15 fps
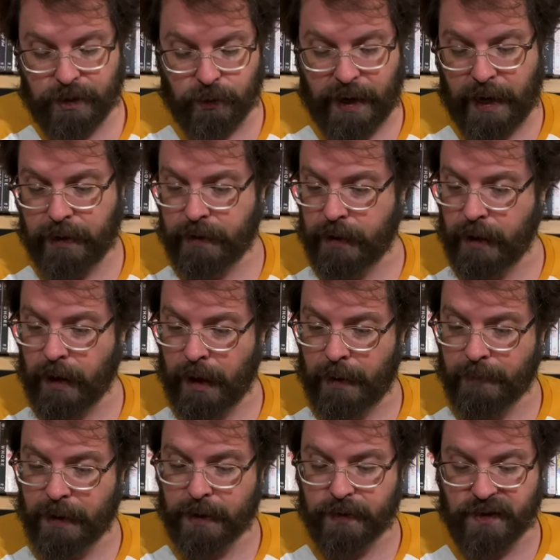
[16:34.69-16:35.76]
So Anthony
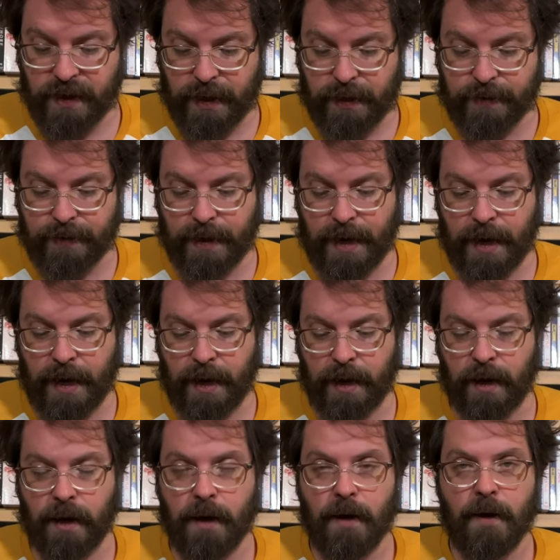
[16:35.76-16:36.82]
Hopkins is
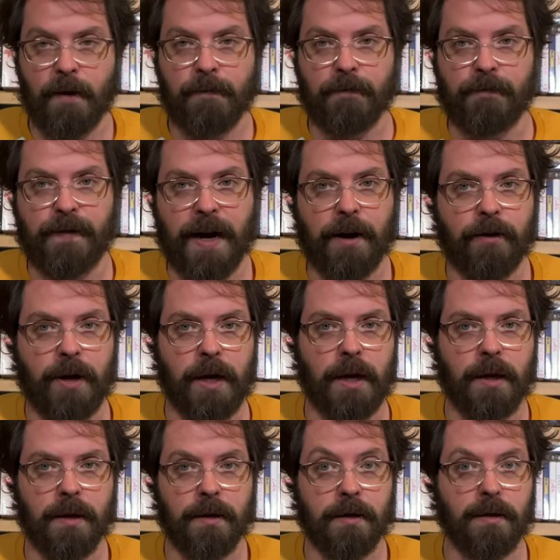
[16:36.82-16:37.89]
a
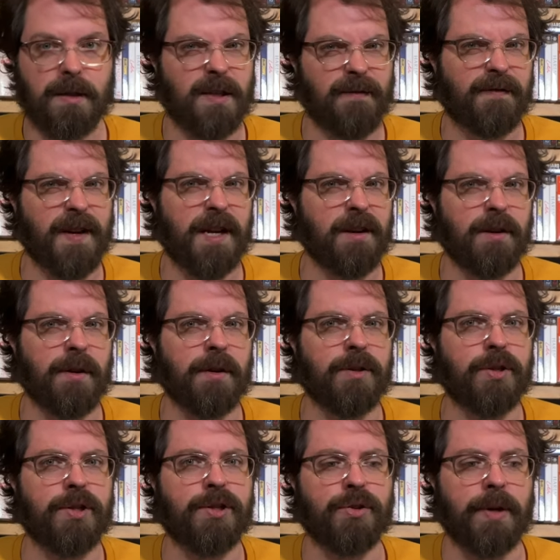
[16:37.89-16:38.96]
very severe,
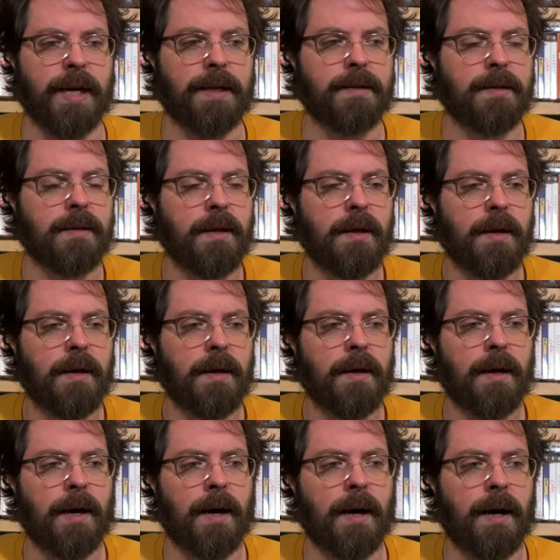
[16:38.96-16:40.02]
strict
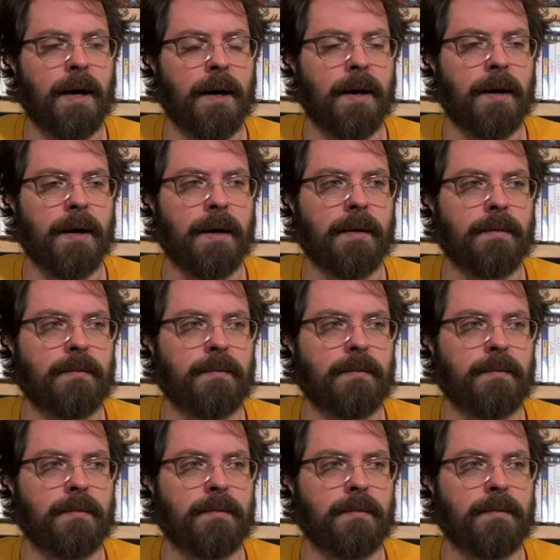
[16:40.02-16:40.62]
uh,